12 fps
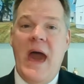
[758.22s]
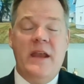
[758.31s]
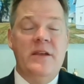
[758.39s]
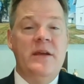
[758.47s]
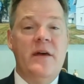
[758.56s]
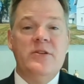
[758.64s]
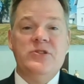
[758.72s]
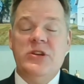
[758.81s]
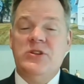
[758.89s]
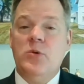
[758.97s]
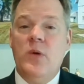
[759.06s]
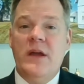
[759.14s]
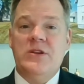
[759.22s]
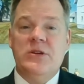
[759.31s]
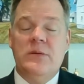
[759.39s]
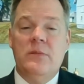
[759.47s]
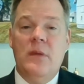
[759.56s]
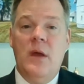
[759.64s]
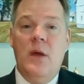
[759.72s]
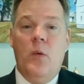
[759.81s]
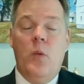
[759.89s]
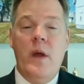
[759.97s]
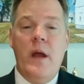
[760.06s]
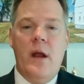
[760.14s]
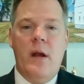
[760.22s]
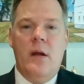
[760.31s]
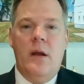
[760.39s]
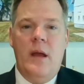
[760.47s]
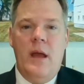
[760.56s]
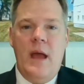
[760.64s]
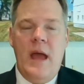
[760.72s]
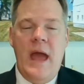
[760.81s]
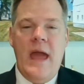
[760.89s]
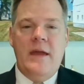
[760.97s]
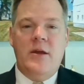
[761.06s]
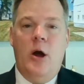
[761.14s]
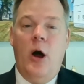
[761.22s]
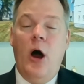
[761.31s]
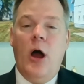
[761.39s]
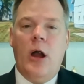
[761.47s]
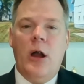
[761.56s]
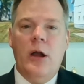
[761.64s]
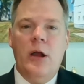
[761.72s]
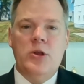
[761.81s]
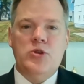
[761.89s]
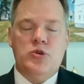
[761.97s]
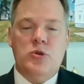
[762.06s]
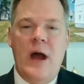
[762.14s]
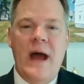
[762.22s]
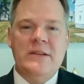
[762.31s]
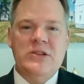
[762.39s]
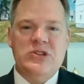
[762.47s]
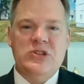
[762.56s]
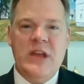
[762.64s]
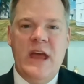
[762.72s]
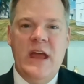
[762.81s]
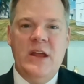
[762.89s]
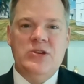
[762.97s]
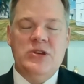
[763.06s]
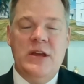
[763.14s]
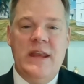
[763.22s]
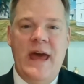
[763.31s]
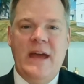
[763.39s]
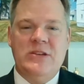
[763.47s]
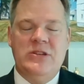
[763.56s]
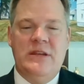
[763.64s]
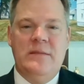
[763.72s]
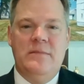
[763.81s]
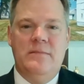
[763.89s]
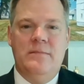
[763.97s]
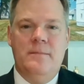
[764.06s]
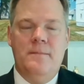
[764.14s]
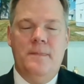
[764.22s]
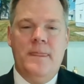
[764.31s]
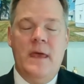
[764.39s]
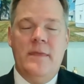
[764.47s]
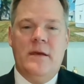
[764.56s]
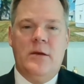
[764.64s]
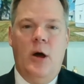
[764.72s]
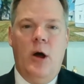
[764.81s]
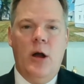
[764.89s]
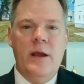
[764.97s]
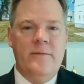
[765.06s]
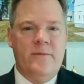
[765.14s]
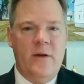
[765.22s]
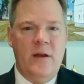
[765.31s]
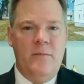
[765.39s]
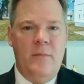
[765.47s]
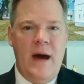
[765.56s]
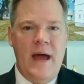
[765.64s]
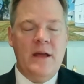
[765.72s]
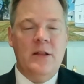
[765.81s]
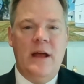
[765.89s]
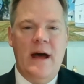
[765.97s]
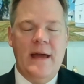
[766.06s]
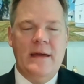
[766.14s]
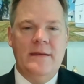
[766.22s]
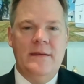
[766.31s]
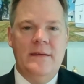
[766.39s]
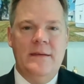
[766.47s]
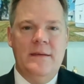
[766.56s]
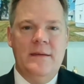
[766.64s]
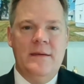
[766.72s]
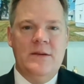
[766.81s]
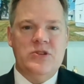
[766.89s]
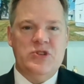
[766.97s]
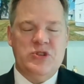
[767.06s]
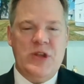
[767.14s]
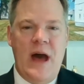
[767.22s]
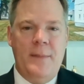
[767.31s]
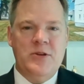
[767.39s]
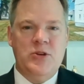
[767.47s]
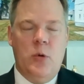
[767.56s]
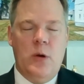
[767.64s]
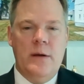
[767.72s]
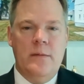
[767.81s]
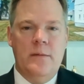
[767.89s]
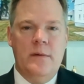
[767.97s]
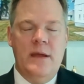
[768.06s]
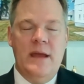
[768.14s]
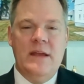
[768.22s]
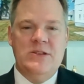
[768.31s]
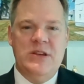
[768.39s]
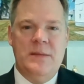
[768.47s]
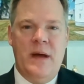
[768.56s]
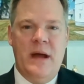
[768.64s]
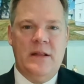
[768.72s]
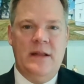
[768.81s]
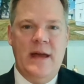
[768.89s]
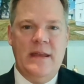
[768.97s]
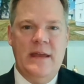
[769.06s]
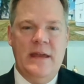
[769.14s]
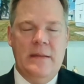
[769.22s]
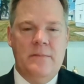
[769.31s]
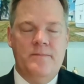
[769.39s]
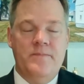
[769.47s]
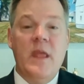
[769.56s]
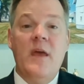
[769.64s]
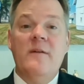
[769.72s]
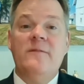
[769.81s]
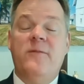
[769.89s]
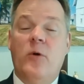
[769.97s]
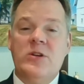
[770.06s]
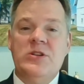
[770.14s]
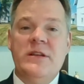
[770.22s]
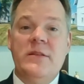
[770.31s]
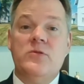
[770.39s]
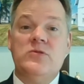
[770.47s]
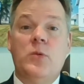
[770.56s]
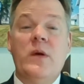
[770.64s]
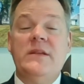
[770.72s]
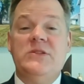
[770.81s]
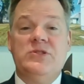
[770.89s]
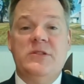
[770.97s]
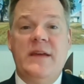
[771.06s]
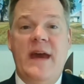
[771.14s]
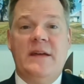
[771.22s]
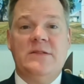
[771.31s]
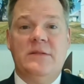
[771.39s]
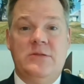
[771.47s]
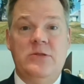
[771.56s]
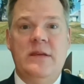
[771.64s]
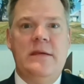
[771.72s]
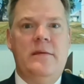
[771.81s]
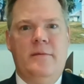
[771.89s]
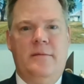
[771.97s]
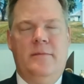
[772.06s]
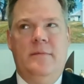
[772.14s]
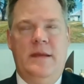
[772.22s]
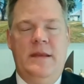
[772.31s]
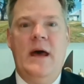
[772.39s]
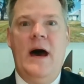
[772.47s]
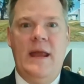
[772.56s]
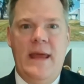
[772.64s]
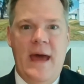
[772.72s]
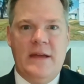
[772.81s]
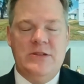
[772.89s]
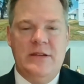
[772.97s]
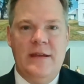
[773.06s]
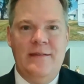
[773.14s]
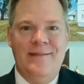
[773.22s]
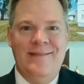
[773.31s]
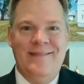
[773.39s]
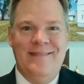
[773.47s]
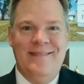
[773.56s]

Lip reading: Had another situation where a car tried to stage an accident. The car in front of my client stopped short and said my client hit him. Fortunately, there was a witness to the non-accident,